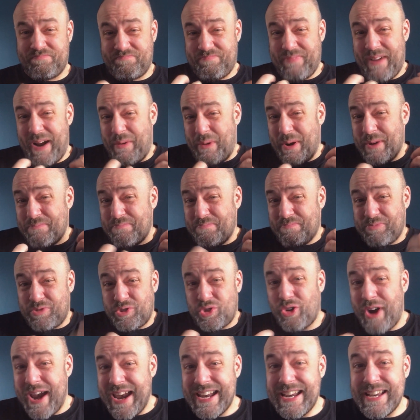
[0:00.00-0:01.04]
our
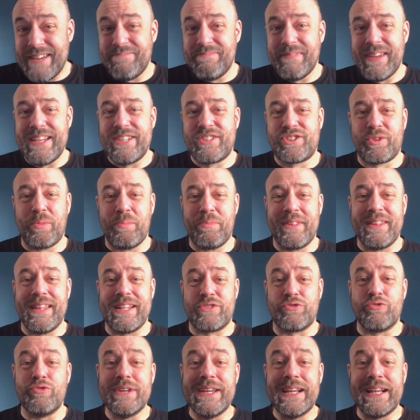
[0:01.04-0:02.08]
training is something that's
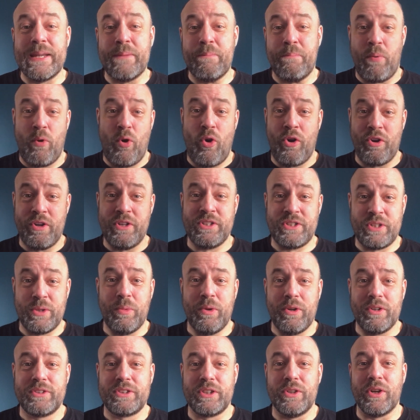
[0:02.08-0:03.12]
really important to
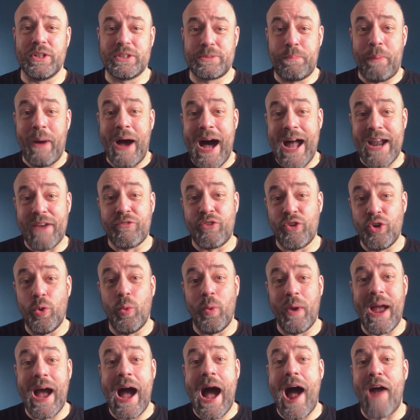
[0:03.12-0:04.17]
us. It's part of who
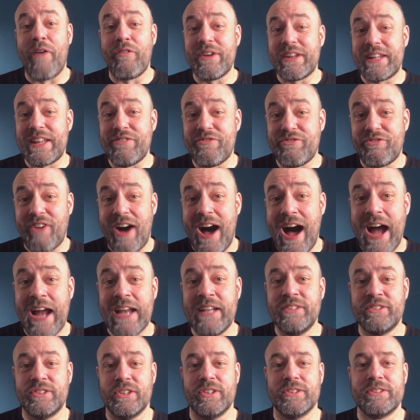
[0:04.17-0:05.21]
we are. It
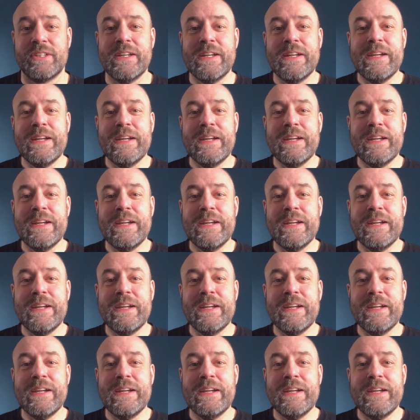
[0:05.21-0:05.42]
defines us.